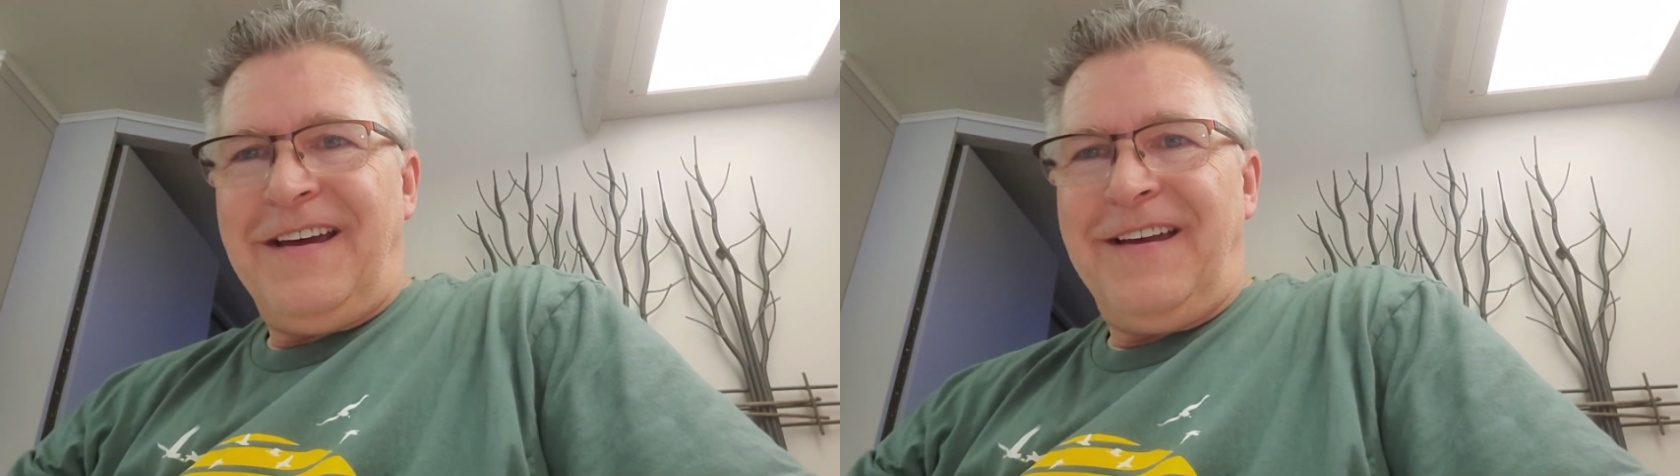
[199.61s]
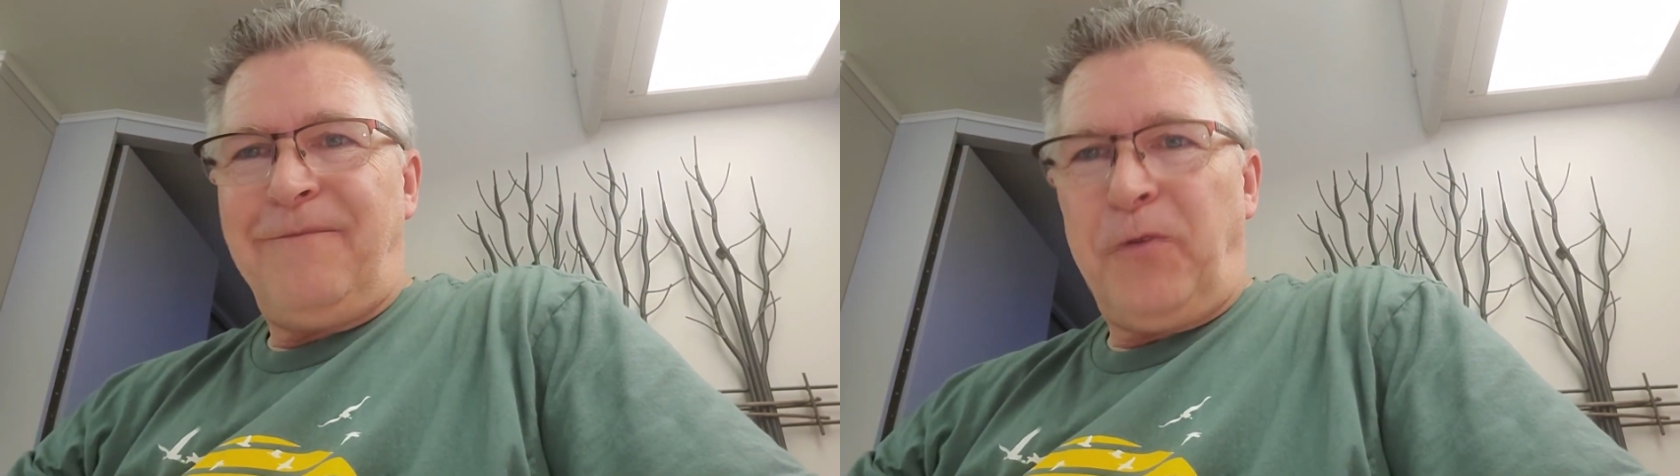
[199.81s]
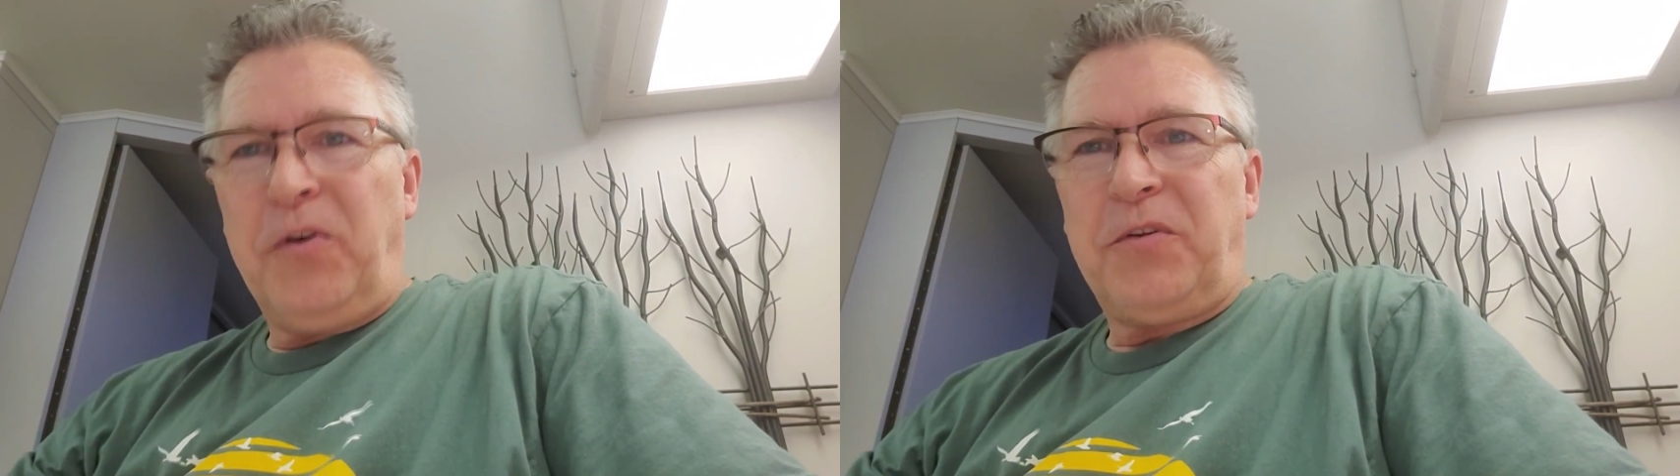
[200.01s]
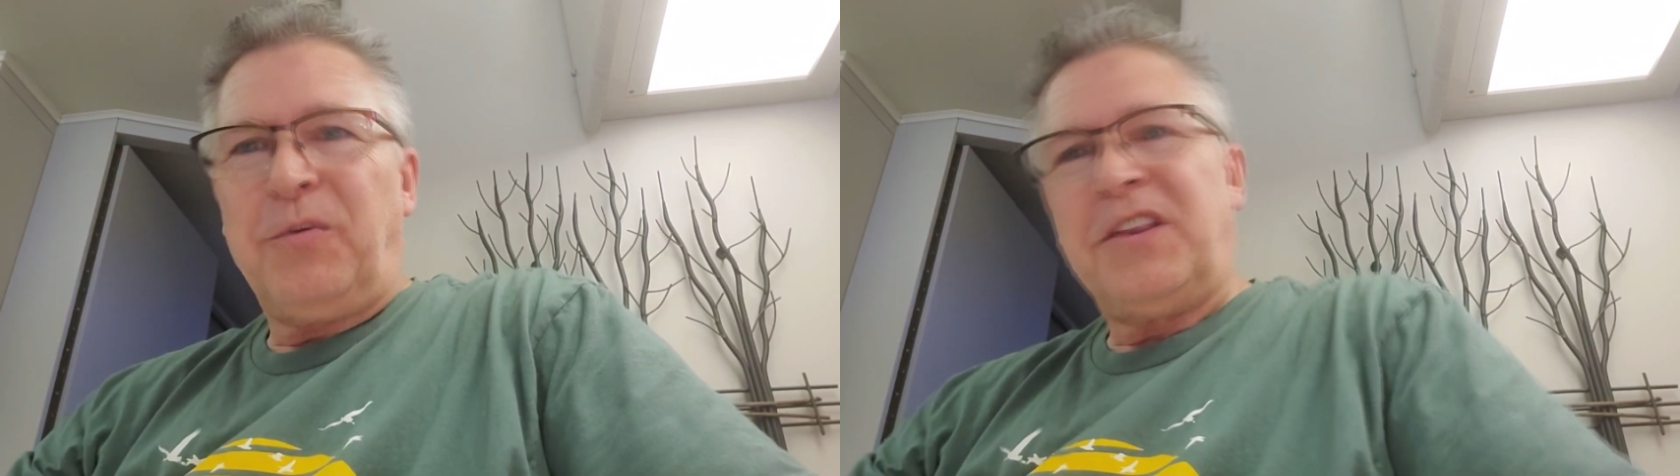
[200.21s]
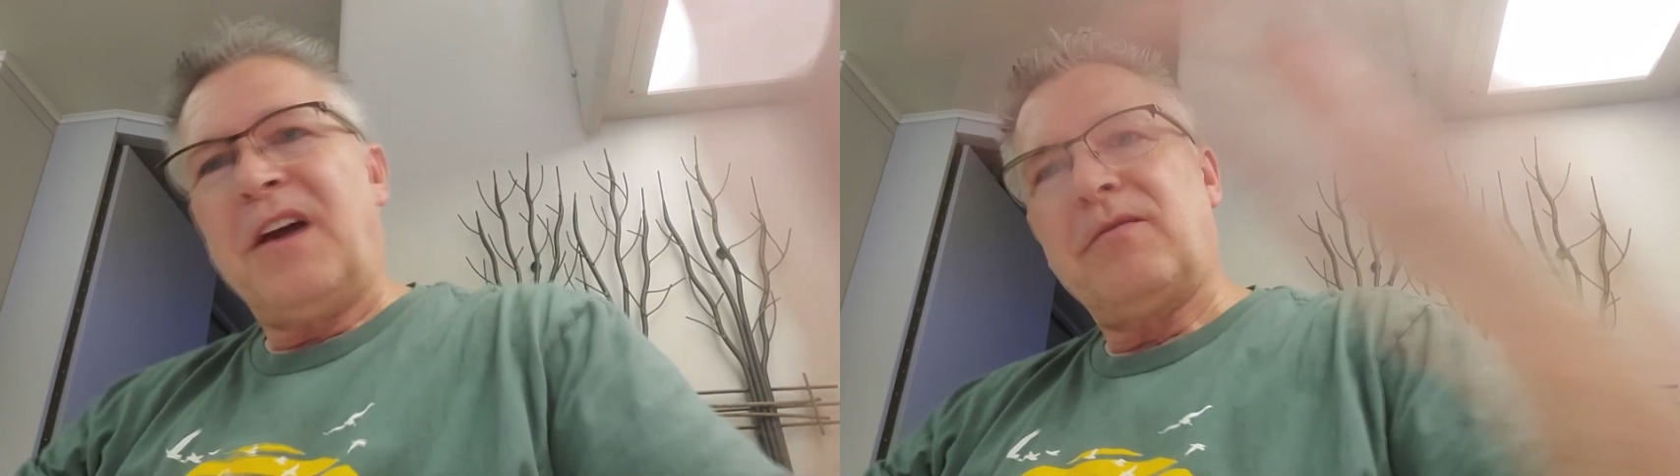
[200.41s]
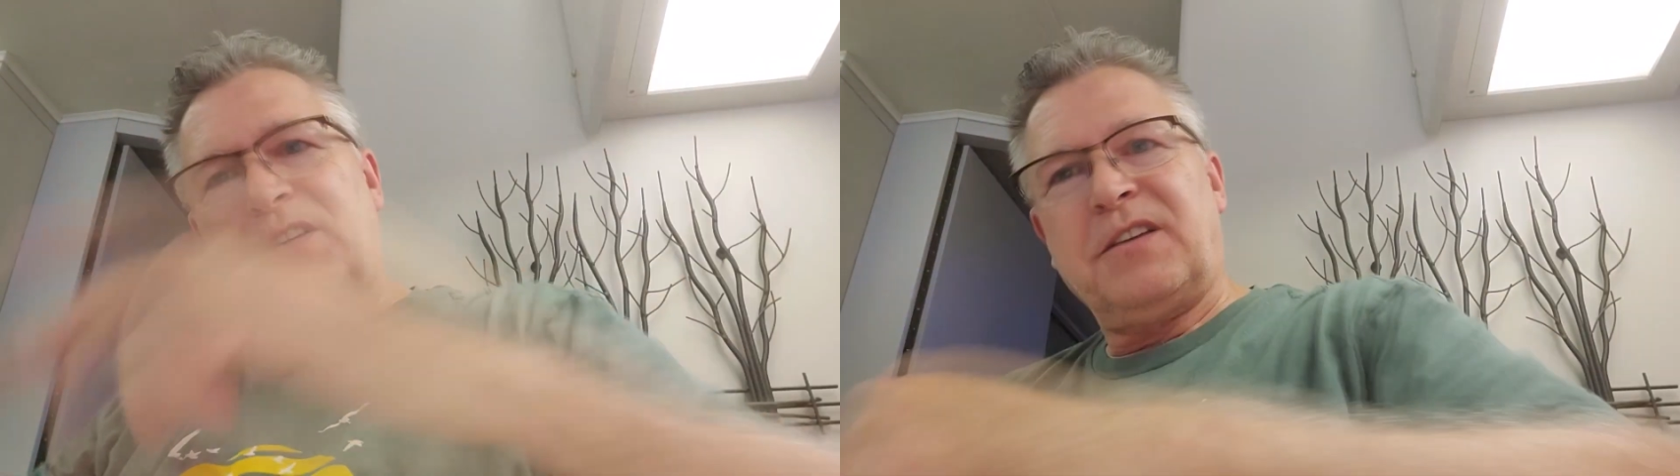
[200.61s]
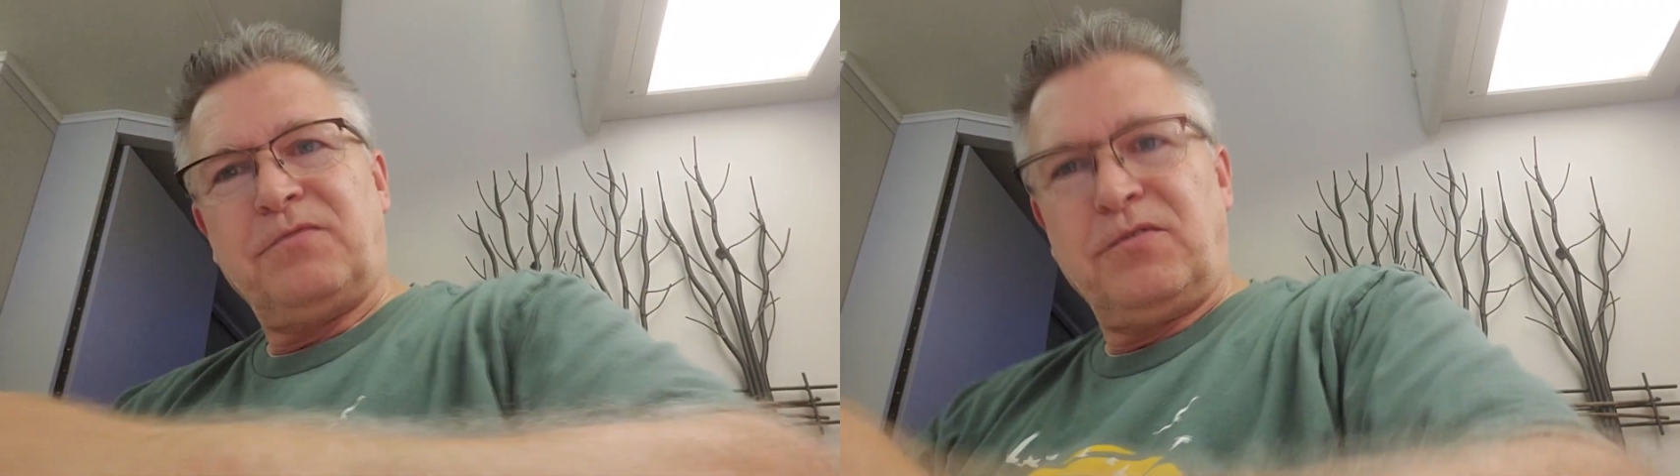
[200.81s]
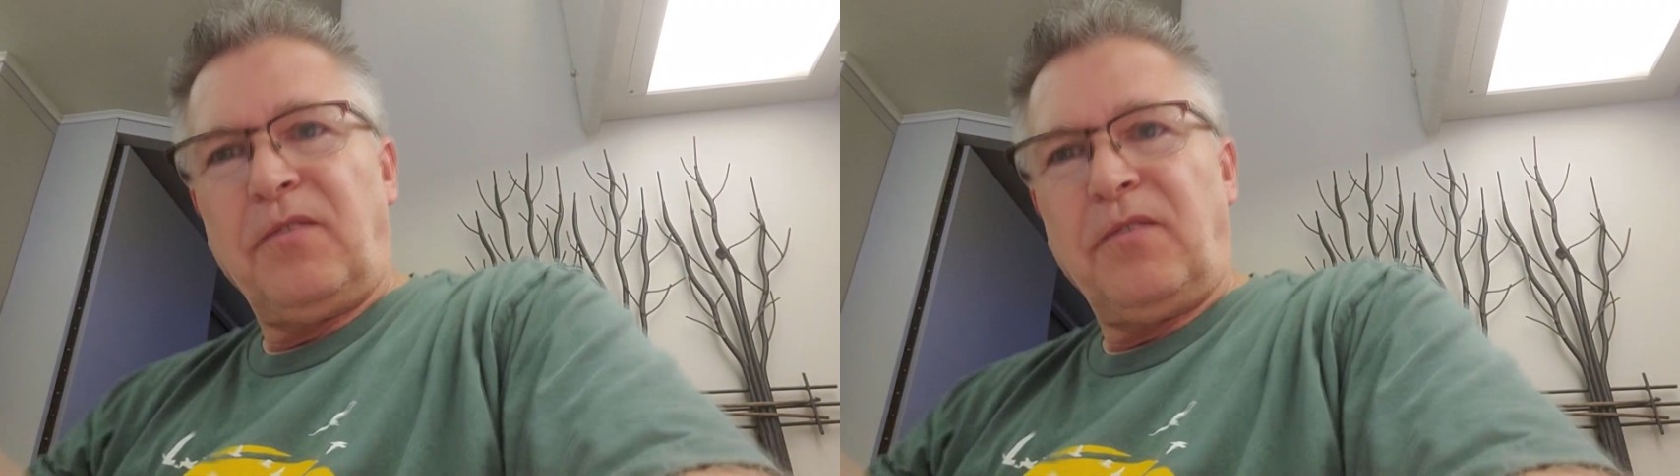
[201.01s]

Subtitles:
At first we thought it was because it was